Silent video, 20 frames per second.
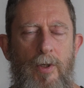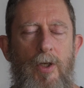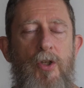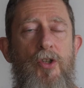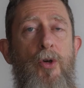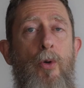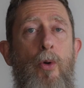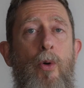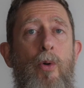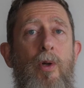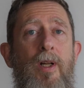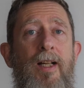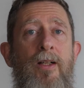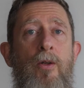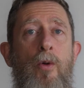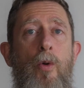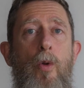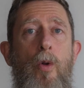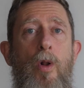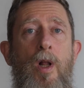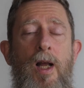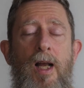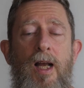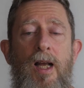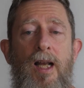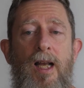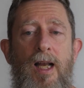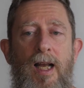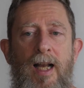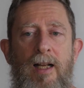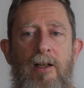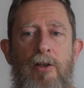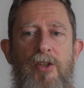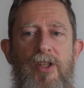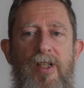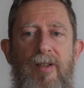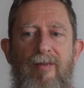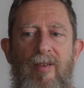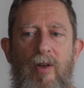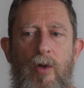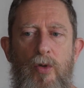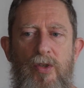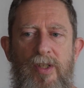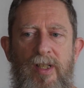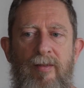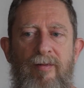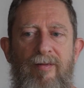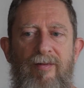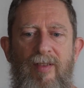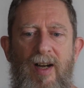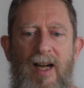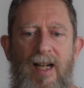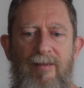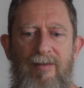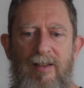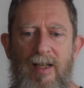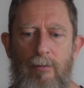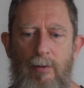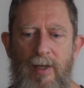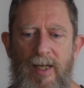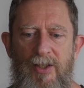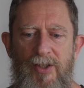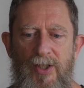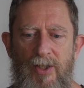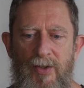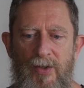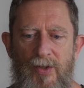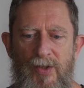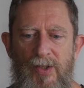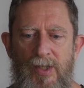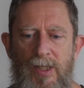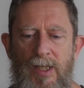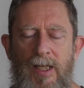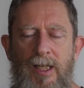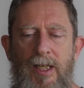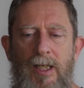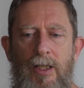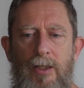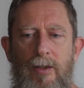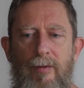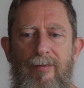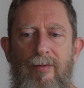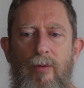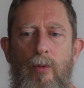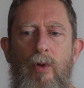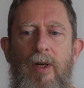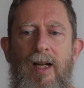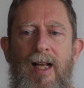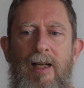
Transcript: So all in all, energy flows in 5 directions, the 4